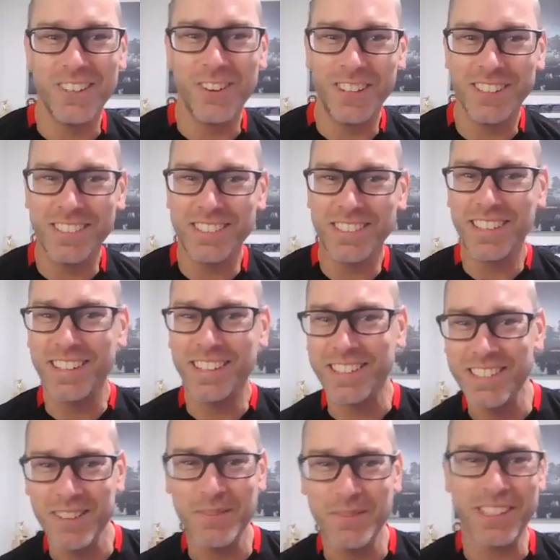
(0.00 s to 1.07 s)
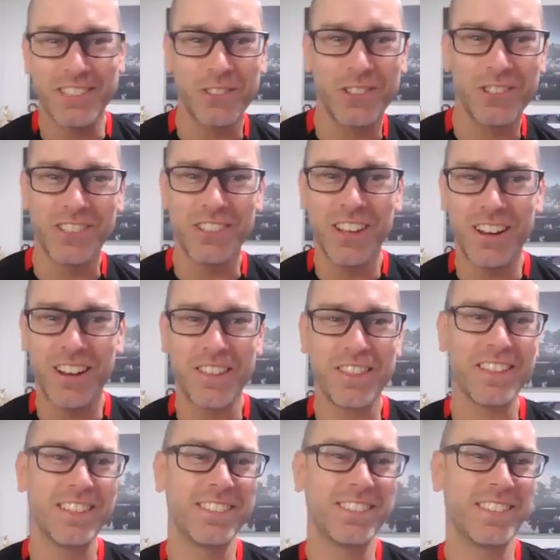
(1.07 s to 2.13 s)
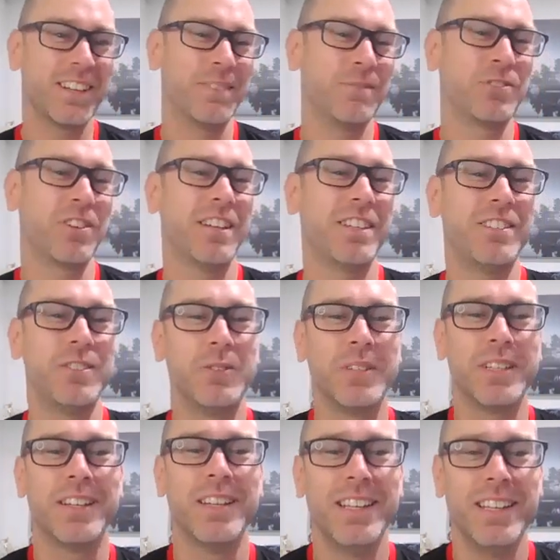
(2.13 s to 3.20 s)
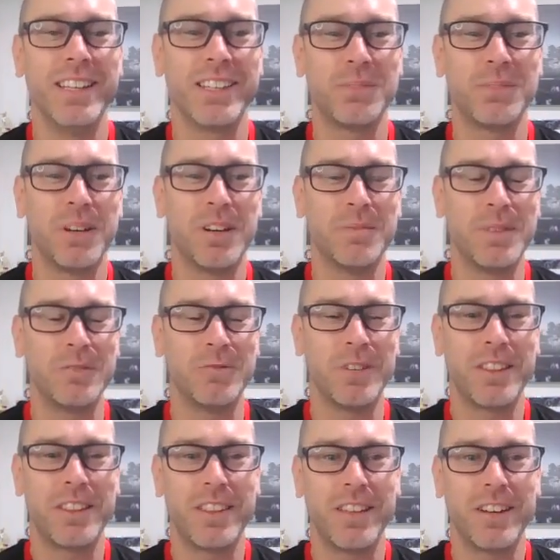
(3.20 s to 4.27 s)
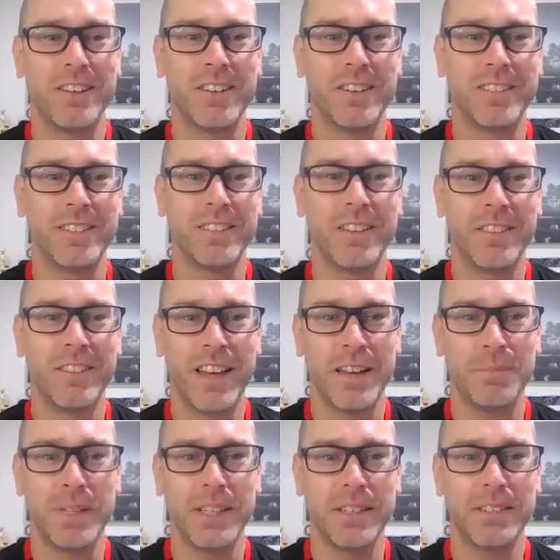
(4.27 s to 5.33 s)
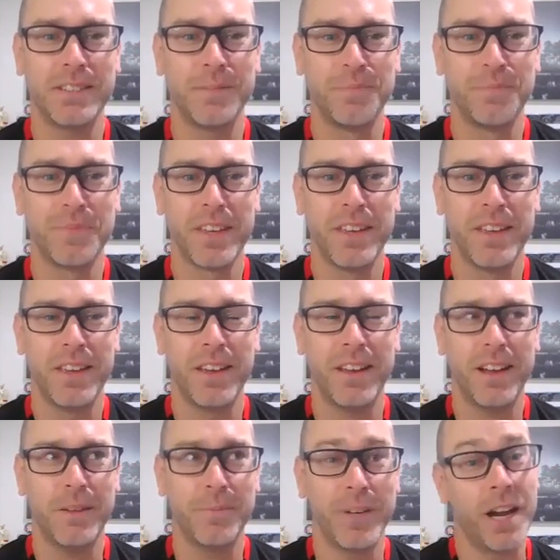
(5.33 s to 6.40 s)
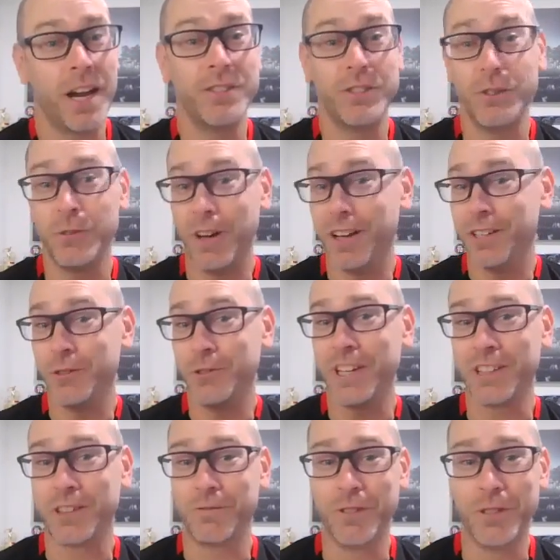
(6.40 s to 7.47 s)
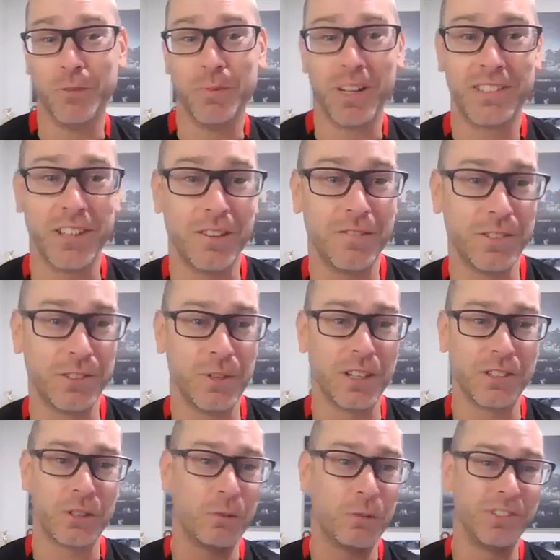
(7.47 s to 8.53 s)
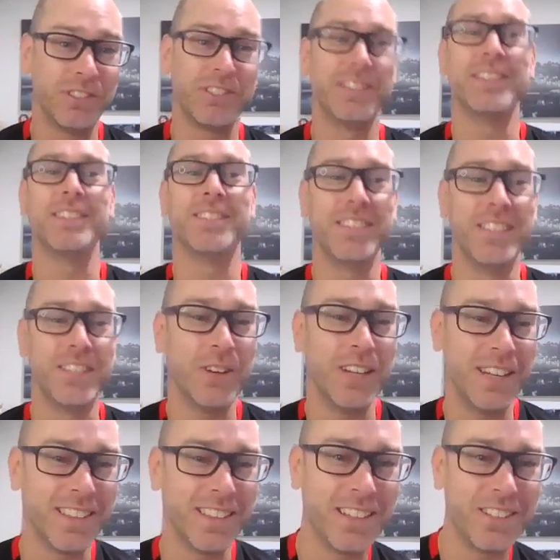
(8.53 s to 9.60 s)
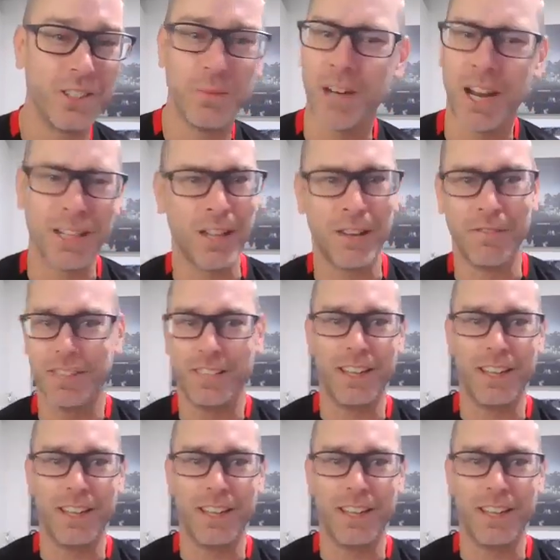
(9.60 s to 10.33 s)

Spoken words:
and the oily skin coming. So there's a lot of things that I'm trying to experiment with there on that piece. And I do take the renew myself as well. So I wasn't insinuating that too, but I love